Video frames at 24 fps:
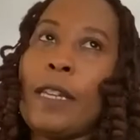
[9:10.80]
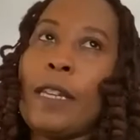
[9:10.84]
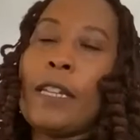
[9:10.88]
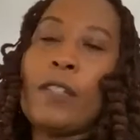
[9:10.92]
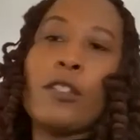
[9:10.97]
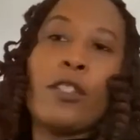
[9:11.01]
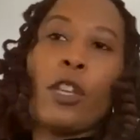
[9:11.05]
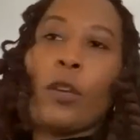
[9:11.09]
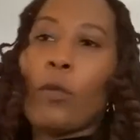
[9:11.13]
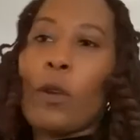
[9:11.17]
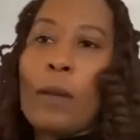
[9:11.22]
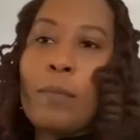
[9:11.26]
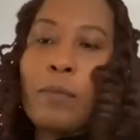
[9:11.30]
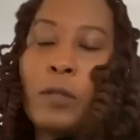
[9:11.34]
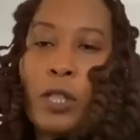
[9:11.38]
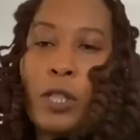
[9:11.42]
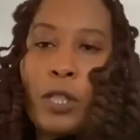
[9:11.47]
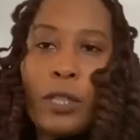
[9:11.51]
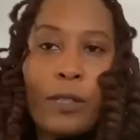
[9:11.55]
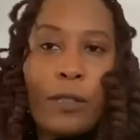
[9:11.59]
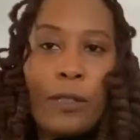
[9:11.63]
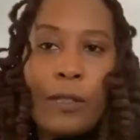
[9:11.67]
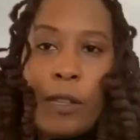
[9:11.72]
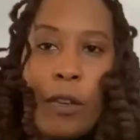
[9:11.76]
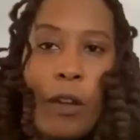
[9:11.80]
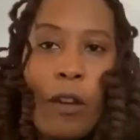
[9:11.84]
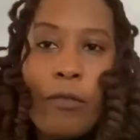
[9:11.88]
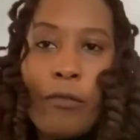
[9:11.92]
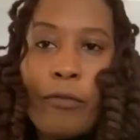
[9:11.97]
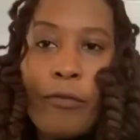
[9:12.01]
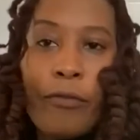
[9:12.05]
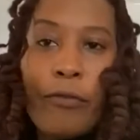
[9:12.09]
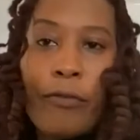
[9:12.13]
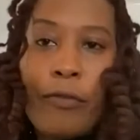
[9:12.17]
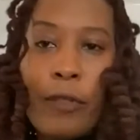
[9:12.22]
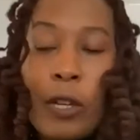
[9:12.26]
interruption
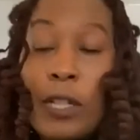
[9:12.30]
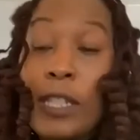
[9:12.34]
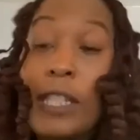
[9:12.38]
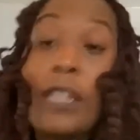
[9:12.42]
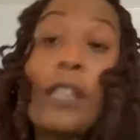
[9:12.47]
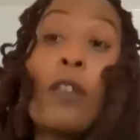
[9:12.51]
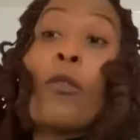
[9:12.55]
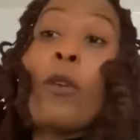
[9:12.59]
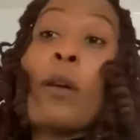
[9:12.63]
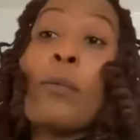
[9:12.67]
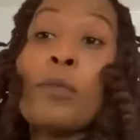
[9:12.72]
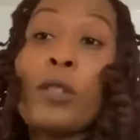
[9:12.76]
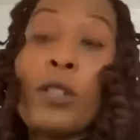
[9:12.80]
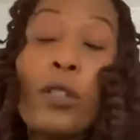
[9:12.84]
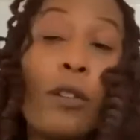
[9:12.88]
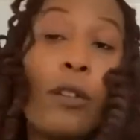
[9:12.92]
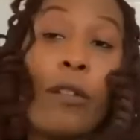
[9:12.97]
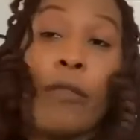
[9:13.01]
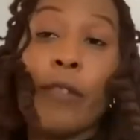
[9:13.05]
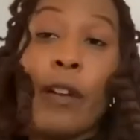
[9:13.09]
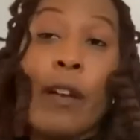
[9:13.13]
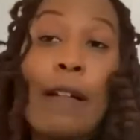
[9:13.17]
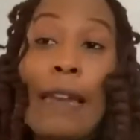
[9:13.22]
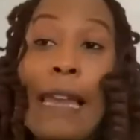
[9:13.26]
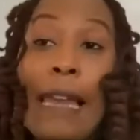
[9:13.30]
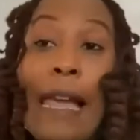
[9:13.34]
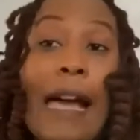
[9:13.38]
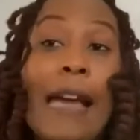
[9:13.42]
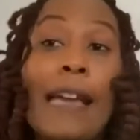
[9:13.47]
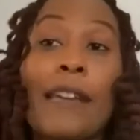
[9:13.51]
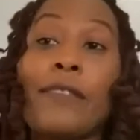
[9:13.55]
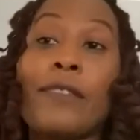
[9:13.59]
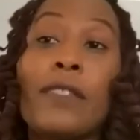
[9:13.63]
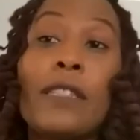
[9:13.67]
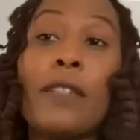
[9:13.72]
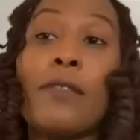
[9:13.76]
of our
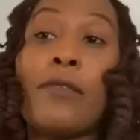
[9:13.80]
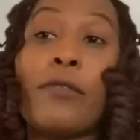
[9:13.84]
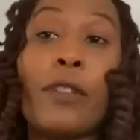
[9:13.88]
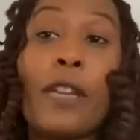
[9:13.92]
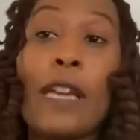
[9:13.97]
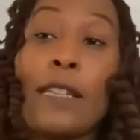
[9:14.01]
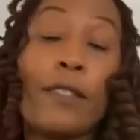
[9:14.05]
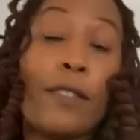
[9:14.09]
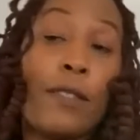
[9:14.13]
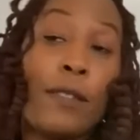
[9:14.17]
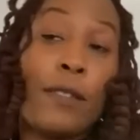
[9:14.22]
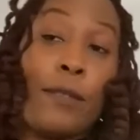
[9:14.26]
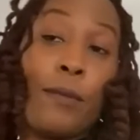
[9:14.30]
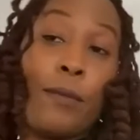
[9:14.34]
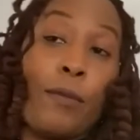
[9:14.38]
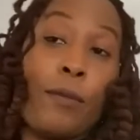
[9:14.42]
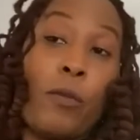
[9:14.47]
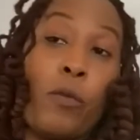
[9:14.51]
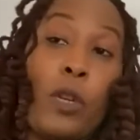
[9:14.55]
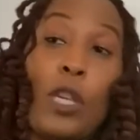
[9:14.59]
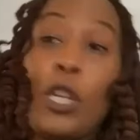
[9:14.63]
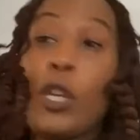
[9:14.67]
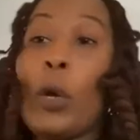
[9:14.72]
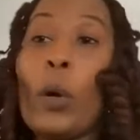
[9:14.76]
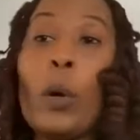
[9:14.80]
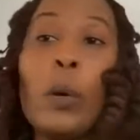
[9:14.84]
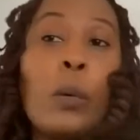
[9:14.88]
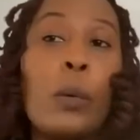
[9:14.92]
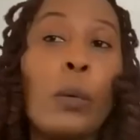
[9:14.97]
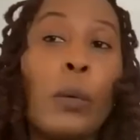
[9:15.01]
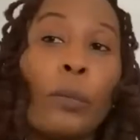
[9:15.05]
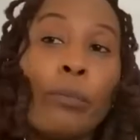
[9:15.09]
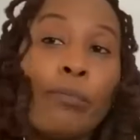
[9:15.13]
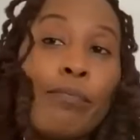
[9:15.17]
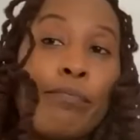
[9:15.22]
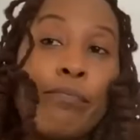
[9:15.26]
lives as we
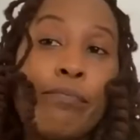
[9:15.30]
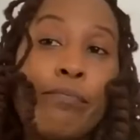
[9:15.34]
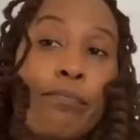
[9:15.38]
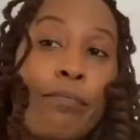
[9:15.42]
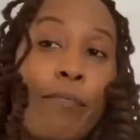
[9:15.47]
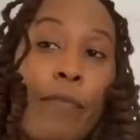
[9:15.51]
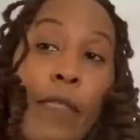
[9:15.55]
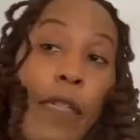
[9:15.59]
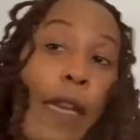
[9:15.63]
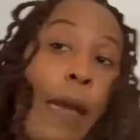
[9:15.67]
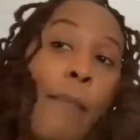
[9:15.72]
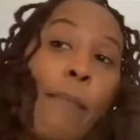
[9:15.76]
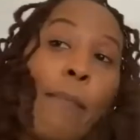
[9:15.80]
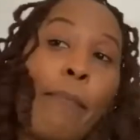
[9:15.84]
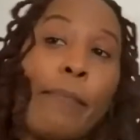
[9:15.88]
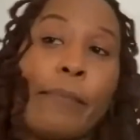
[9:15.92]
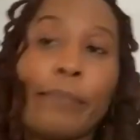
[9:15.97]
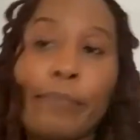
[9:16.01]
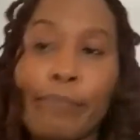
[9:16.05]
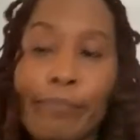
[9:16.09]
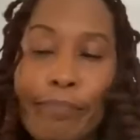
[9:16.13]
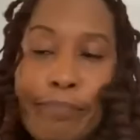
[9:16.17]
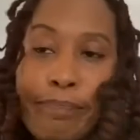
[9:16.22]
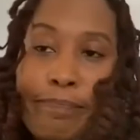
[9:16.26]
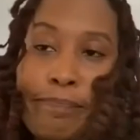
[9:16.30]
know them?